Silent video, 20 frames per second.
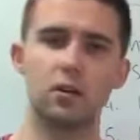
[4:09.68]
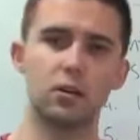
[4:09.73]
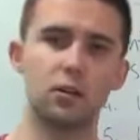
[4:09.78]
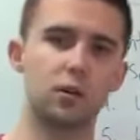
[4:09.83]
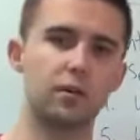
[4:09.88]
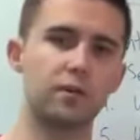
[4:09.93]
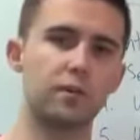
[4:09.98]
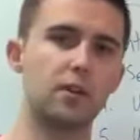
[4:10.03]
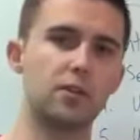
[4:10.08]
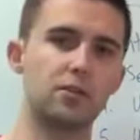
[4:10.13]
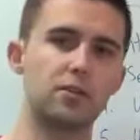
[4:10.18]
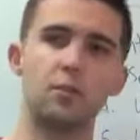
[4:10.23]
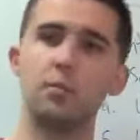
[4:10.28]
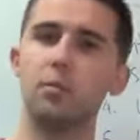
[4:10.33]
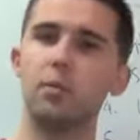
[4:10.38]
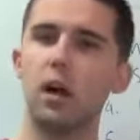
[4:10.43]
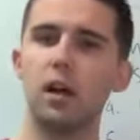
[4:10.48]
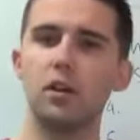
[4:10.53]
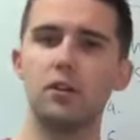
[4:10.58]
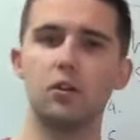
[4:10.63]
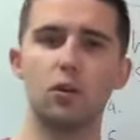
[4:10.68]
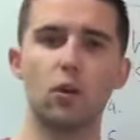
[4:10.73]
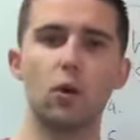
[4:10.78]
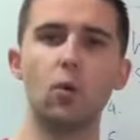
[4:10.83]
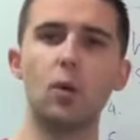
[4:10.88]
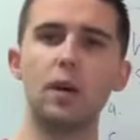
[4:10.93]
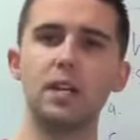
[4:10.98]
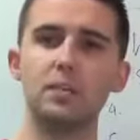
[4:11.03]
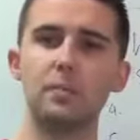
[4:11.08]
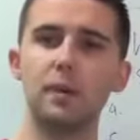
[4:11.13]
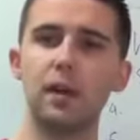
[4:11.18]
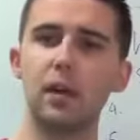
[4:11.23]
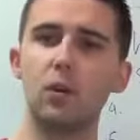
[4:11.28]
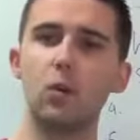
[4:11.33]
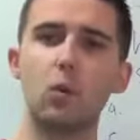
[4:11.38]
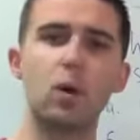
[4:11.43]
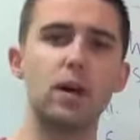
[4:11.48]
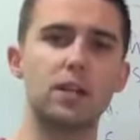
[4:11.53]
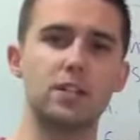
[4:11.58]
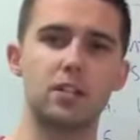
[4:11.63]
Your first reply should always be a
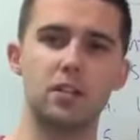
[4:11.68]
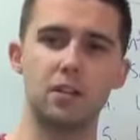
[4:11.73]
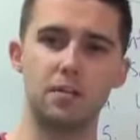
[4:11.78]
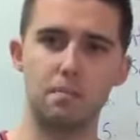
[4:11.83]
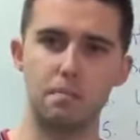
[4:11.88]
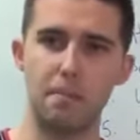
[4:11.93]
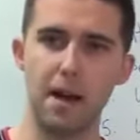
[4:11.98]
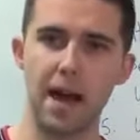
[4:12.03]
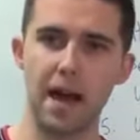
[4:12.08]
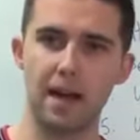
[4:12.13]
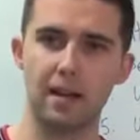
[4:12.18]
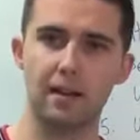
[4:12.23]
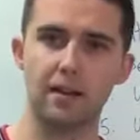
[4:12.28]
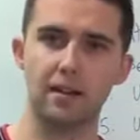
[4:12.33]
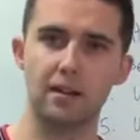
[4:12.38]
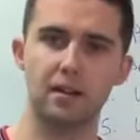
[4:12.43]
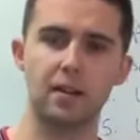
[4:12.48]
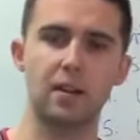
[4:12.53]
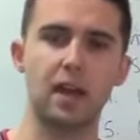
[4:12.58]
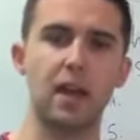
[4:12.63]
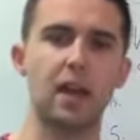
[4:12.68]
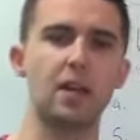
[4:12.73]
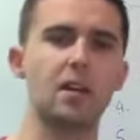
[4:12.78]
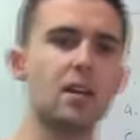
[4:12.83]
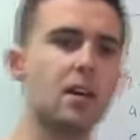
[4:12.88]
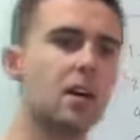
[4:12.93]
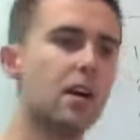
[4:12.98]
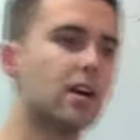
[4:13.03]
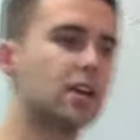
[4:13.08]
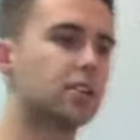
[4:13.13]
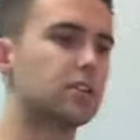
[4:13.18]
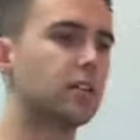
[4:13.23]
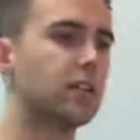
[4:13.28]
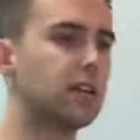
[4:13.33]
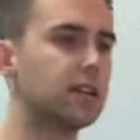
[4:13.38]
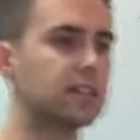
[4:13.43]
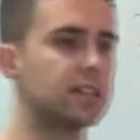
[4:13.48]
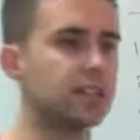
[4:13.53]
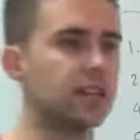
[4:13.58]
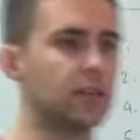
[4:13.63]
question back, okay? So
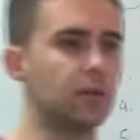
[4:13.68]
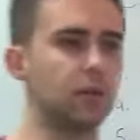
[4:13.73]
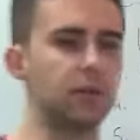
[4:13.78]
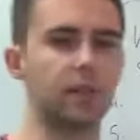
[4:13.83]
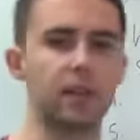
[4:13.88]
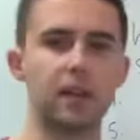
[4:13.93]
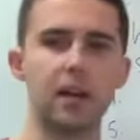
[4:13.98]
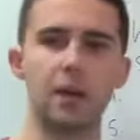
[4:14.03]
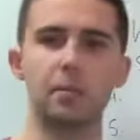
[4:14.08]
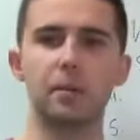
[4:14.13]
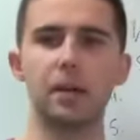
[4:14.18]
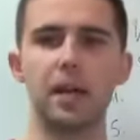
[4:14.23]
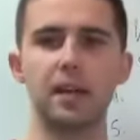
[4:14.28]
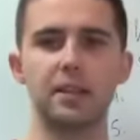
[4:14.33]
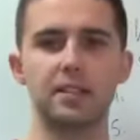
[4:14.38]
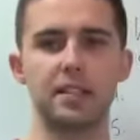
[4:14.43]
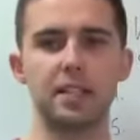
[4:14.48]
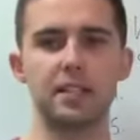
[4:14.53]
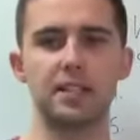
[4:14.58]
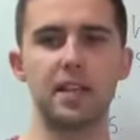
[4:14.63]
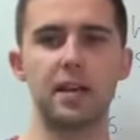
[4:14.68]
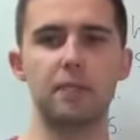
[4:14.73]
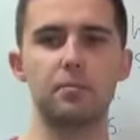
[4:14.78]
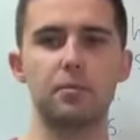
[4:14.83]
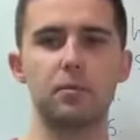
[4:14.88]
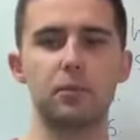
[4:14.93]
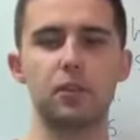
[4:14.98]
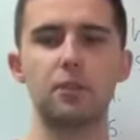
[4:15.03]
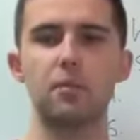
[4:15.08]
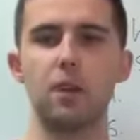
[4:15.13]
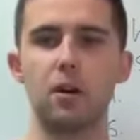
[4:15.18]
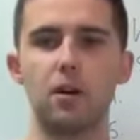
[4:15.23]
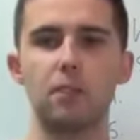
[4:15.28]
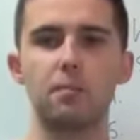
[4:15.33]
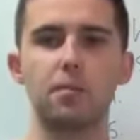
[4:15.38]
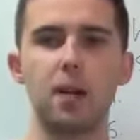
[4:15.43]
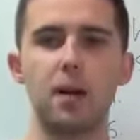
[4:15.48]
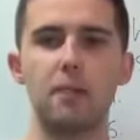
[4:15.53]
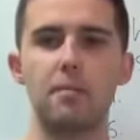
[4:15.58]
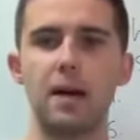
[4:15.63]
let's stick with the cupcakes example. You might
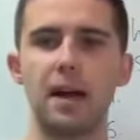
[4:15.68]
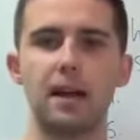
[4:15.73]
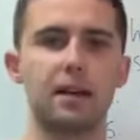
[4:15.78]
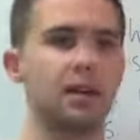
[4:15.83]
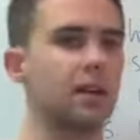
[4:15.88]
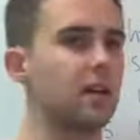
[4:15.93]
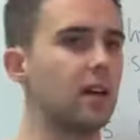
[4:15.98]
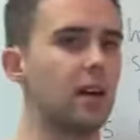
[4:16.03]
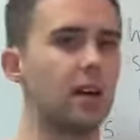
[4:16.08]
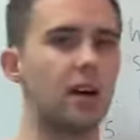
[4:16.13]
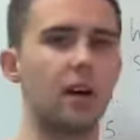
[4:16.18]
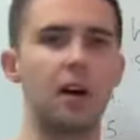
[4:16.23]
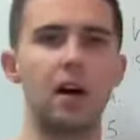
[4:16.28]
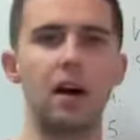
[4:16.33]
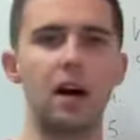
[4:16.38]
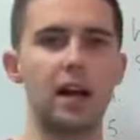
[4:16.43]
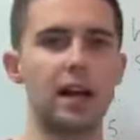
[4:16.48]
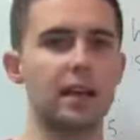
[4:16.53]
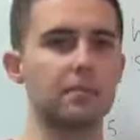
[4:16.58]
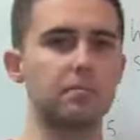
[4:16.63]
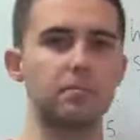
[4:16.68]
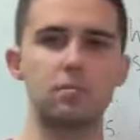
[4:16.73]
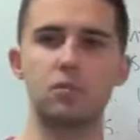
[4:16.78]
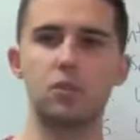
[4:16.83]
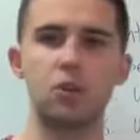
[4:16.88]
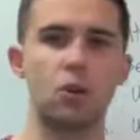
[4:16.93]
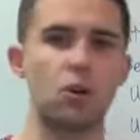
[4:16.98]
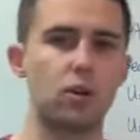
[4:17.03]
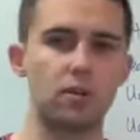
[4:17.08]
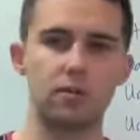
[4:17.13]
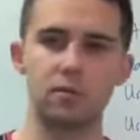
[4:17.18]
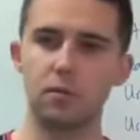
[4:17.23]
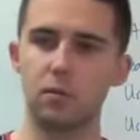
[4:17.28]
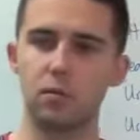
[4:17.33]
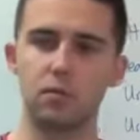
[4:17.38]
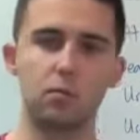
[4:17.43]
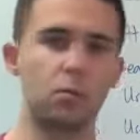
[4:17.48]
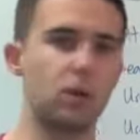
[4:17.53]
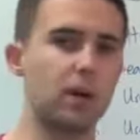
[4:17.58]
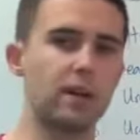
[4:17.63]
reply back, hi John,
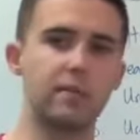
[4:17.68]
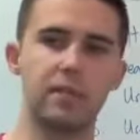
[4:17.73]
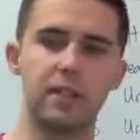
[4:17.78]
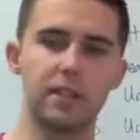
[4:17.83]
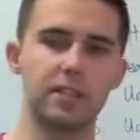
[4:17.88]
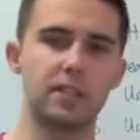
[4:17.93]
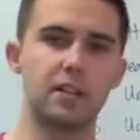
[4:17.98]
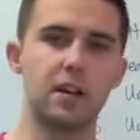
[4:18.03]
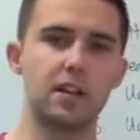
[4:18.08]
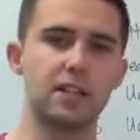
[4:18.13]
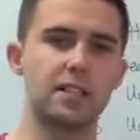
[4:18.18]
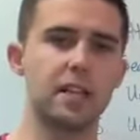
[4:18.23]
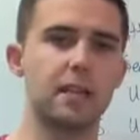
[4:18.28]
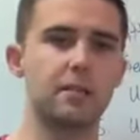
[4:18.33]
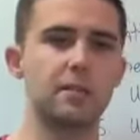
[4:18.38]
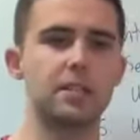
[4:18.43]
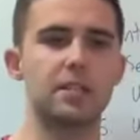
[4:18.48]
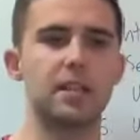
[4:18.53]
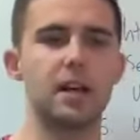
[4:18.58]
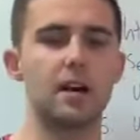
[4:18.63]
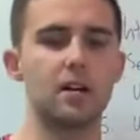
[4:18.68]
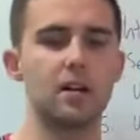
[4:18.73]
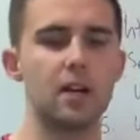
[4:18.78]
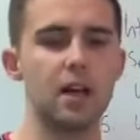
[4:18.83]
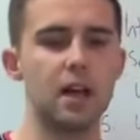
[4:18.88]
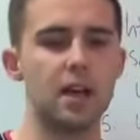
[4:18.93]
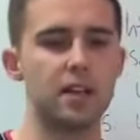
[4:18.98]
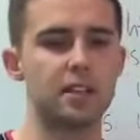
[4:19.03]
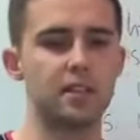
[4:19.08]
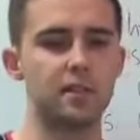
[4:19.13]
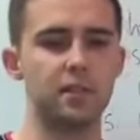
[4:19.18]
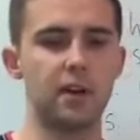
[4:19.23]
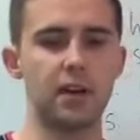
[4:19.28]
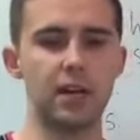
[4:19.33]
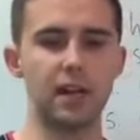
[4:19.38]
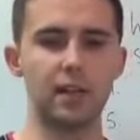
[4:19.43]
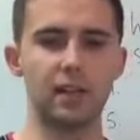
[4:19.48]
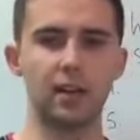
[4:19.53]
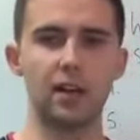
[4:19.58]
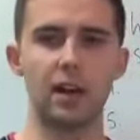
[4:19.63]
or whatever this guy's name is. Now, to
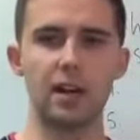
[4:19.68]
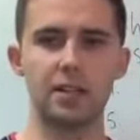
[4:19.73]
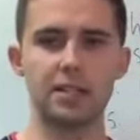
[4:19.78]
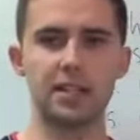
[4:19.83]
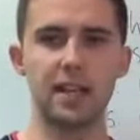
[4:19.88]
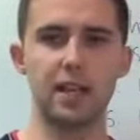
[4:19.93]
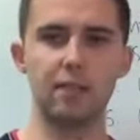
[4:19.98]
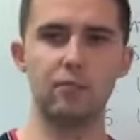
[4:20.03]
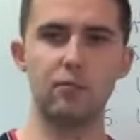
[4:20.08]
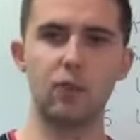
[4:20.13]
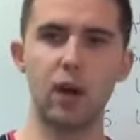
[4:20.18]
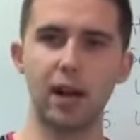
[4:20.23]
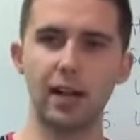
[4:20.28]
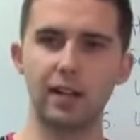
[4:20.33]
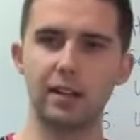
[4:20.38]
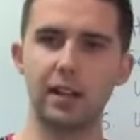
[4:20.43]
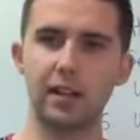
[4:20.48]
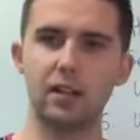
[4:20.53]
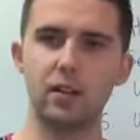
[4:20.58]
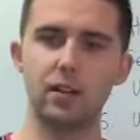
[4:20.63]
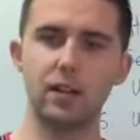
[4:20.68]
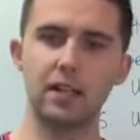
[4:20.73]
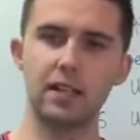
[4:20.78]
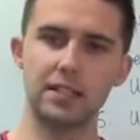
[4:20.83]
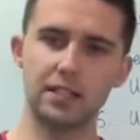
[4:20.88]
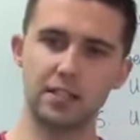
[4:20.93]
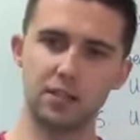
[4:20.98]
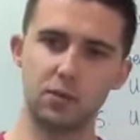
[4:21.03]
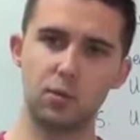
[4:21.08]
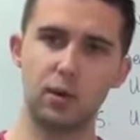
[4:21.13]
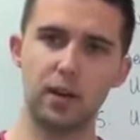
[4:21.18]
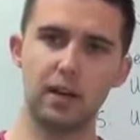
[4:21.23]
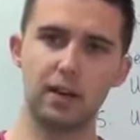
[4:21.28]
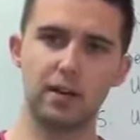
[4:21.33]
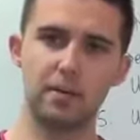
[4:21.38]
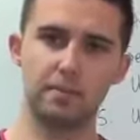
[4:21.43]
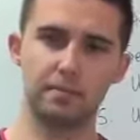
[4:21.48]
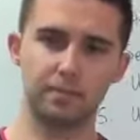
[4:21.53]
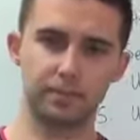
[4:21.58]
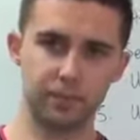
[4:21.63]
find out the guy's name, right click on his
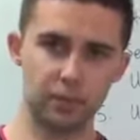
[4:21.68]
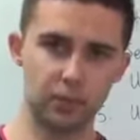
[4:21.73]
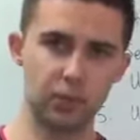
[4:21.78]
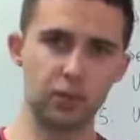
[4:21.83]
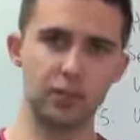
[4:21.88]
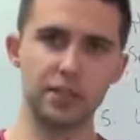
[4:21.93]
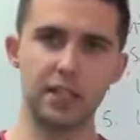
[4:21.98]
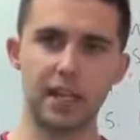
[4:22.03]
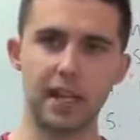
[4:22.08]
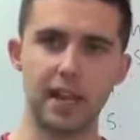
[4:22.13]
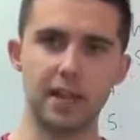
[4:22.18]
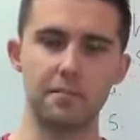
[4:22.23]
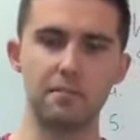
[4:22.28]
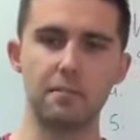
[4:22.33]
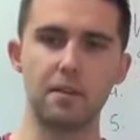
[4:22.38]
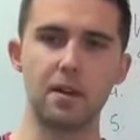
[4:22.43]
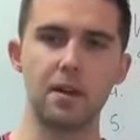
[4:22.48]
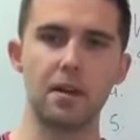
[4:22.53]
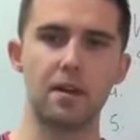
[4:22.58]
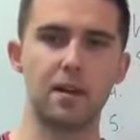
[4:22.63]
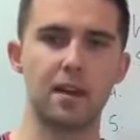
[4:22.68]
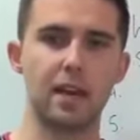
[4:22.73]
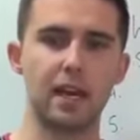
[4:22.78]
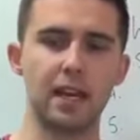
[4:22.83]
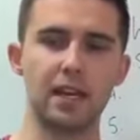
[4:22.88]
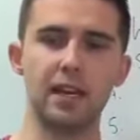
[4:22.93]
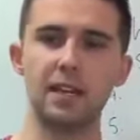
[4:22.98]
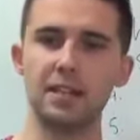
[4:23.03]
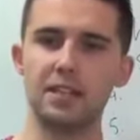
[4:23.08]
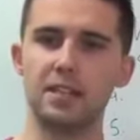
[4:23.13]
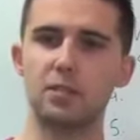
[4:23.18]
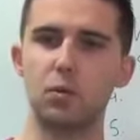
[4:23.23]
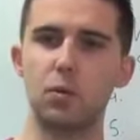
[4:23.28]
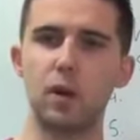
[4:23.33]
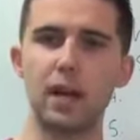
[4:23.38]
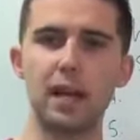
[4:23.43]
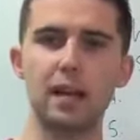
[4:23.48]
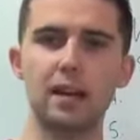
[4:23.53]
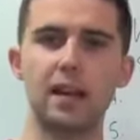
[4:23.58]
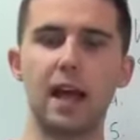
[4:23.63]
Twitter username in his
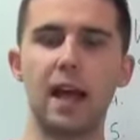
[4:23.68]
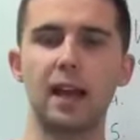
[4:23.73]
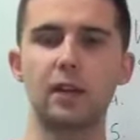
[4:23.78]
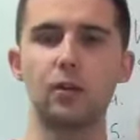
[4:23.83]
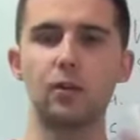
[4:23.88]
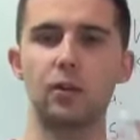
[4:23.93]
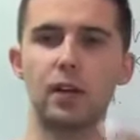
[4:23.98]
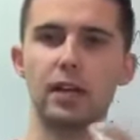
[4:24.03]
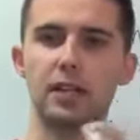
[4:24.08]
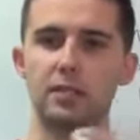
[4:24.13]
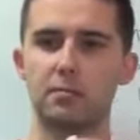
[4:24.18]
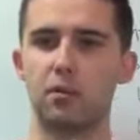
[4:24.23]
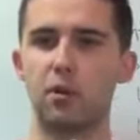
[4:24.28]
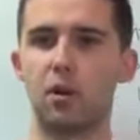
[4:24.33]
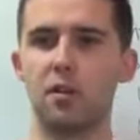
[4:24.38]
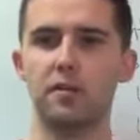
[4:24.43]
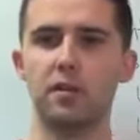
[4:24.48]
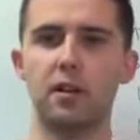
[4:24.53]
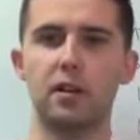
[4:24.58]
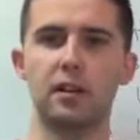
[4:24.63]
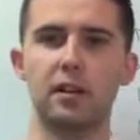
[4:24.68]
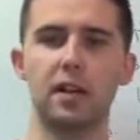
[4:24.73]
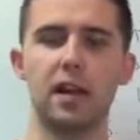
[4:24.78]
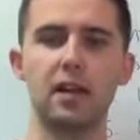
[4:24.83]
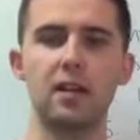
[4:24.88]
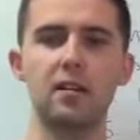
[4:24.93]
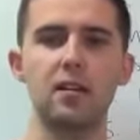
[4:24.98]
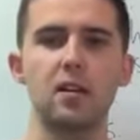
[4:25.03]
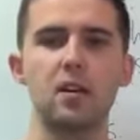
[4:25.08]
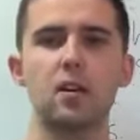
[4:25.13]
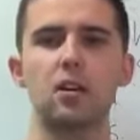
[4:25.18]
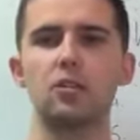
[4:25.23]
tweet and look at his profile, okay?